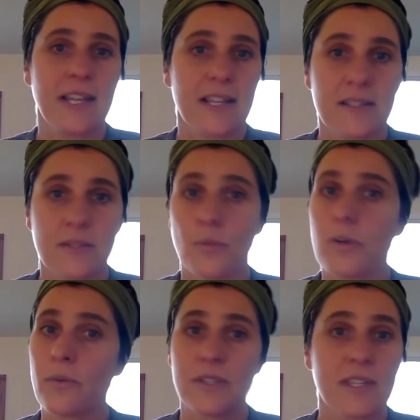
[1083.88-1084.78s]
cities,
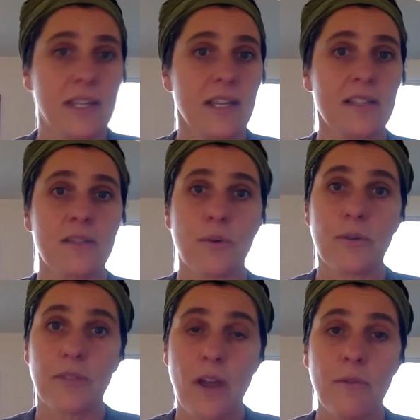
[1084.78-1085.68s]
work with cities,
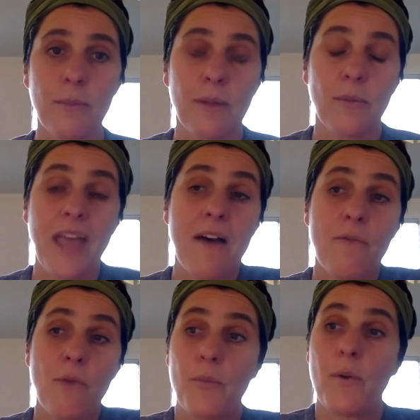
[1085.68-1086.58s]
work with government. We
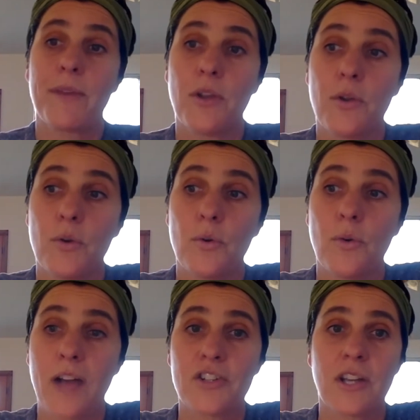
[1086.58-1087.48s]
have one woman
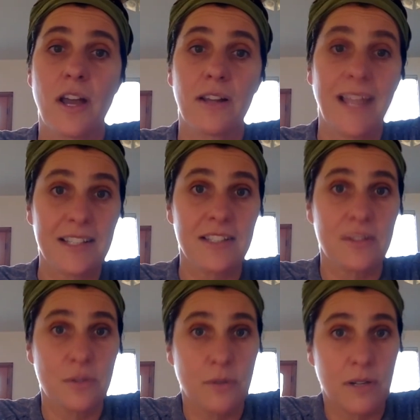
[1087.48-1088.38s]
who actually got
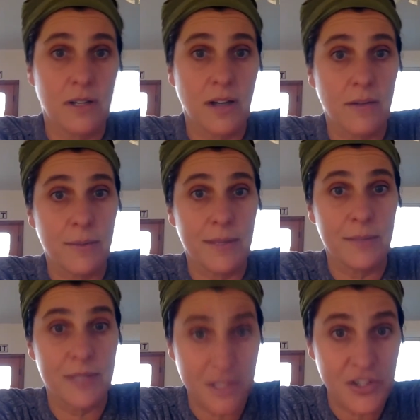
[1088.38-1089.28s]
elected to a
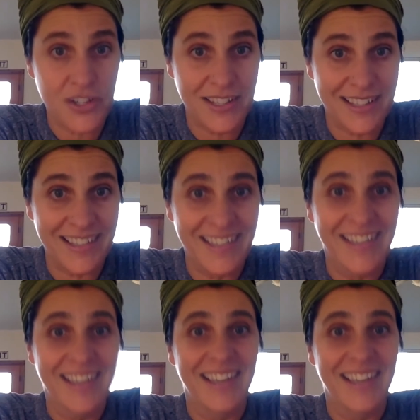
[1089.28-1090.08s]
government position